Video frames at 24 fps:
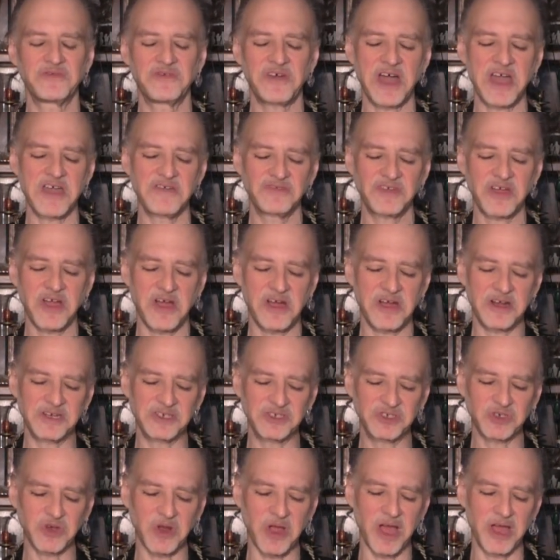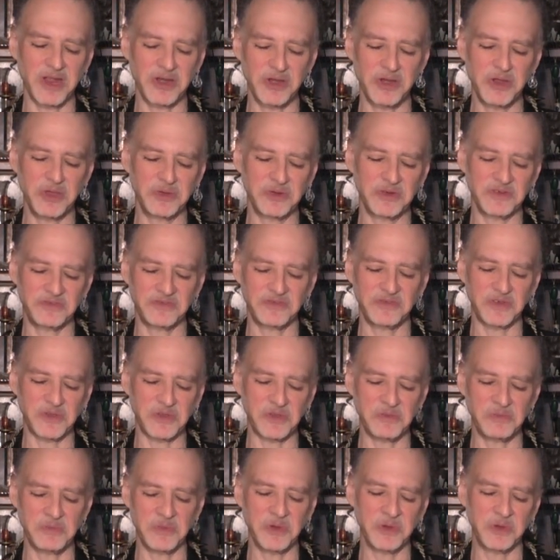five card draw new to
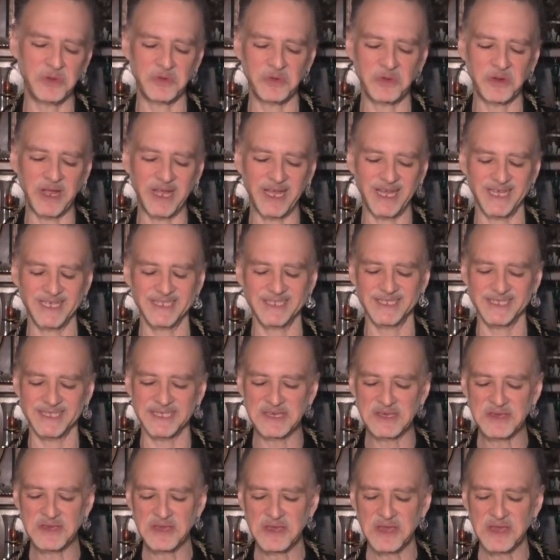full moon raids,